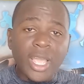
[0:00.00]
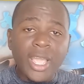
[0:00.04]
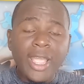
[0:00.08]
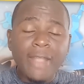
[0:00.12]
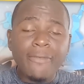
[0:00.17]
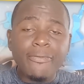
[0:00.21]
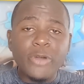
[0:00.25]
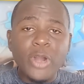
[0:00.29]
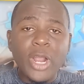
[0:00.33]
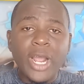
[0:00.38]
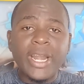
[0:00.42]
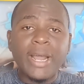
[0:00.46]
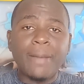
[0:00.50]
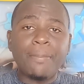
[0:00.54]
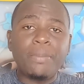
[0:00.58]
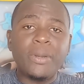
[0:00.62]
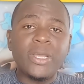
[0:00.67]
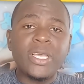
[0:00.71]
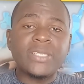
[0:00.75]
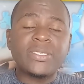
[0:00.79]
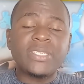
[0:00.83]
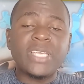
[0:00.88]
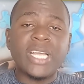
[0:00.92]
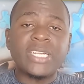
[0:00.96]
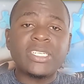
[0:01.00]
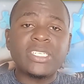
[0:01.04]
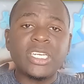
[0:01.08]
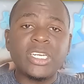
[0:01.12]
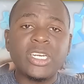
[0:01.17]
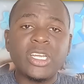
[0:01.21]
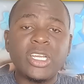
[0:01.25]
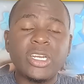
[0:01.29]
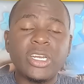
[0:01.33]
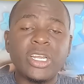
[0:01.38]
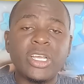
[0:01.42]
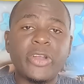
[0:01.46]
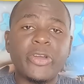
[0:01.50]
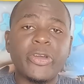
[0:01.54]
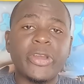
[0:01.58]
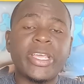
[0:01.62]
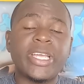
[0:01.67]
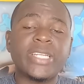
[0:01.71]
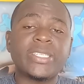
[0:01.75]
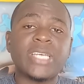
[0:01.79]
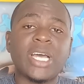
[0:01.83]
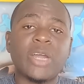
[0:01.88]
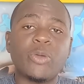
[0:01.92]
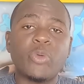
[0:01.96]
every other place getting the
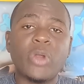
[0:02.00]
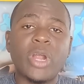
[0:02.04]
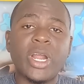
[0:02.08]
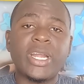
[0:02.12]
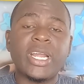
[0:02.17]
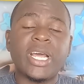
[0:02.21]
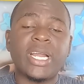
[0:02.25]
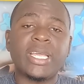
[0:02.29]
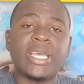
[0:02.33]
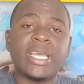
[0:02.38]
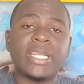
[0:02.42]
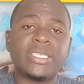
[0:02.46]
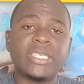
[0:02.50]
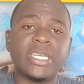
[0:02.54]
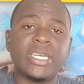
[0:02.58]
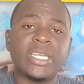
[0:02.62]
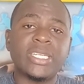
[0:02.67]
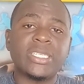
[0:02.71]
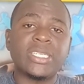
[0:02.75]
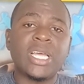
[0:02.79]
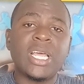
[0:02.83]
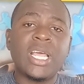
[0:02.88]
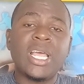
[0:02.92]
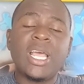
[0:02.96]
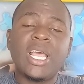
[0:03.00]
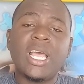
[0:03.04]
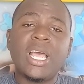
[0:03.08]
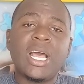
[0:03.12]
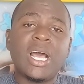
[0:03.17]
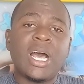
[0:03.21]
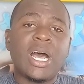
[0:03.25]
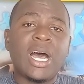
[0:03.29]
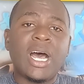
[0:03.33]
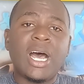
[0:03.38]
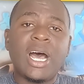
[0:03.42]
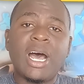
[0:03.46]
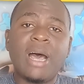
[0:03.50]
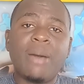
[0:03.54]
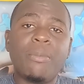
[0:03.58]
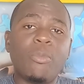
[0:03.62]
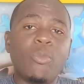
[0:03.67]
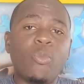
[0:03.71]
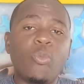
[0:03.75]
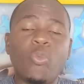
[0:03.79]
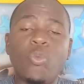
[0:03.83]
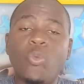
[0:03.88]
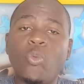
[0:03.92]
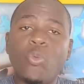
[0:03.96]
cricket and we are not getting it.
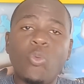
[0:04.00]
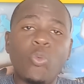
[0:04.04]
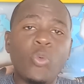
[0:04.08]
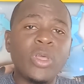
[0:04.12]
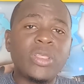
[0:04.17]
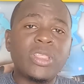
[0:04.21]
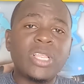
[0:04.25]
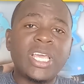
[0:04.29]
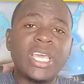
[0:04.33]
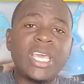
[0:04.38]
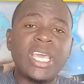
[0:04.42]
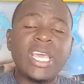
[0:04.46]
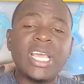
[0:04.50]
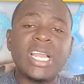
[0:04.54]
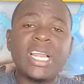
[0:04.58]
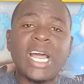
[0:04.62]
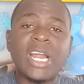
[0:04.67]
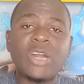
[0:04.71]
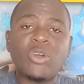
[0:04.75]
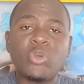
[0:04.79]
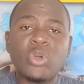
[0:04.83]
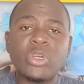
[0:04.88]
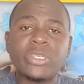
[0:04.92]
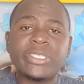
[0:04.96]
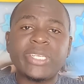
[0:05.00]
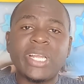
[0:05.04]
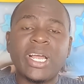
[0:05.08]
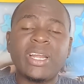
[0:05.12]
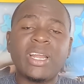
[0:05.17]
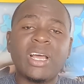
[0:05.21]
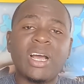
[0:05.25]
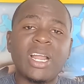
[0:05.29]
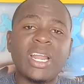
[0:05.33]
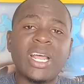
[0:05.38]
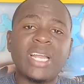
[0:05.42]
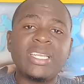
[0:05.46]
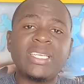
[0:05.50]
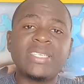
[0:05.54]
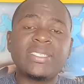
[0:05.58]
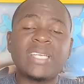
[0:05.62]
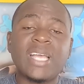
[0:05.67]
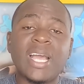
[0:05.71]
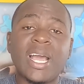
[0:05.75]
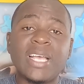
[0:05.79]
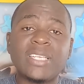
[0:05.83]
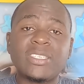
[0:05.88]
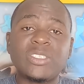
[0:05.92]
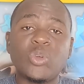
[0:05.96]
With Gale and Russell and all of these
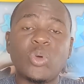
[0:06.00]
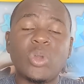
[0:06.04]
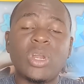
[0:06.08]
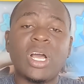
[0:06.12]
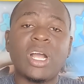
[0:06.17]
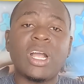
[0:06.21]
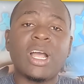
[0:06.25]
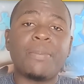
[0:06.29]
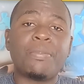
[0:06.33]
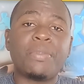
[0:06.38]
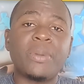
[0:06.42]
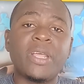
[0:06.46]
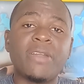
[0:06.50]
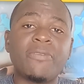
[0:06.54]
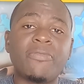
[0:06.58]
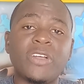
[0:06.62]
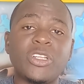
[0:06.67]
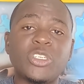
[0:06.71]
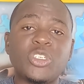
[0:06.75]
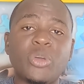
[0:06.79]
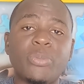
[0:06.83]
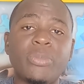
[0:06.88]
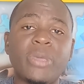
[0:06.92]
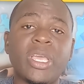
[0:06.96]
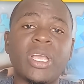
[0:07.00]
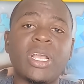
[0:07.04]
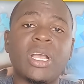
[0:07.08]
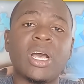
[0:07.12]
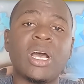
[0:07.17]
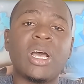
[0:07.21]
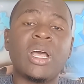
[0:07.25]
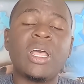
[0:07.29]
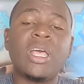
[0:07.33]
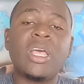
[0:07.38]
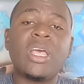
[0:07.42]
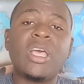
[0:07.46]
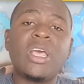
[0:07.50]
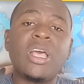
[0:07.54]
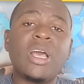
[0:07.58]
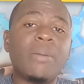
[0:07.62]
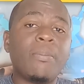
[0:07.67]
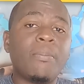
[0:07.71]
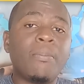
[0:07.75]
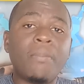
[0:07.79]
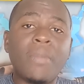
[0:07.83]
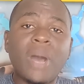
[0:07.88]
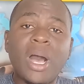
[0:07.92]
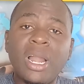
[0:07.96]
guys no longer playing for Jamaica,
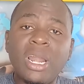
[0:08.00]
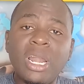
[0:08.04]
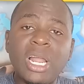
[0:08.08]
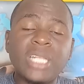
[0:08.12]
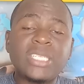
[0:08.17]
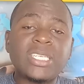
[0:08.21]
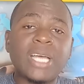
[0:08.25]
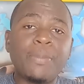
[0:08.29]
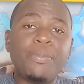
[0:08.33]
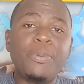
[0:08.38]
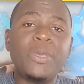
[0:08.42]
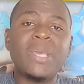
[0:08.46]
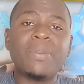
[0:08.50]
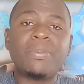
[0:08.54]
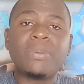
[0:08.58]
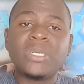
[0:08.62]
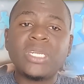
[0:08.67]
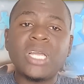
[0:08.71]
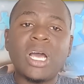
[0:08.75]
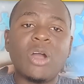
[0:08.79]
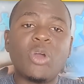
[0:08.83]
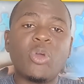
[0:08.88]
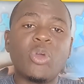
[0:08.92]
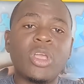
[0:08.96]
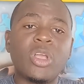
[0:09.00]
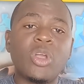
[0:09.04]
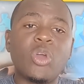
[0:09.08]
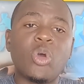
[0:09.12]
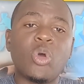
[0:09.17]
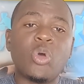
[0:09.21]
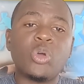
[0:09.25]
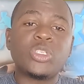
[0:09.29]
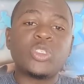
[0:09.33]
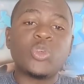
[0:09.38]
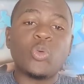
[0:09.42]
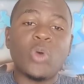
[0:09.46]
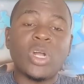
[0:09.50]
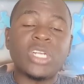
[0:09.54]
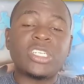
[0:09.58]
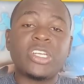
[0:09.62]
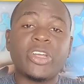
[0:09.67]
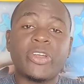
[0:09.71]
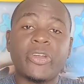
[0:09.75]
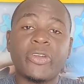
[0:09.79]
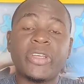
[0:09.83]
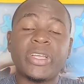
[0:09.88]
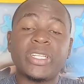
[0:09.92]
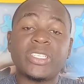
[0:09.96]
a lot of people not going to go out to watch
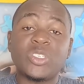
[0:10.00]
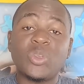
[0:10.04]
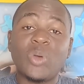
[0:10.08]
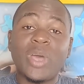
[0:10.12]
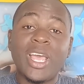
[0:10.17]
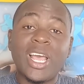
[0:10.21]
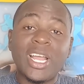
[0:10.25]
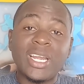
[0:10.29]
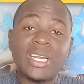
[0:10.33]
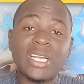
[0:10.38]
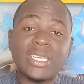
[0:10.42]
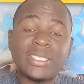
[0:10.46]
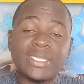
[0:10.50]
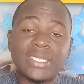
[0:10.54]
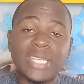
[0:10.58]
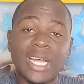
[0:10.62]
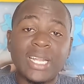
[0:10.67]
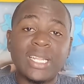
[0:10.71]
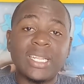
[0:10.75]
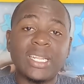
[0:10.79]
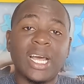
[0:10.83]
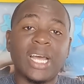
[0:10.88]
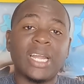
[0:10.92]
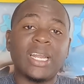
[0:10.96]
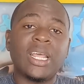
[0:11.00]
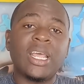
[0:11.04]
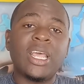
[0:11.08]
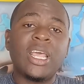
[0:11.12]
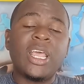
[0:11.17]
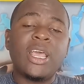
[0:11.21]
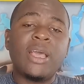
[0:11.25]
the cricket. So I understand that.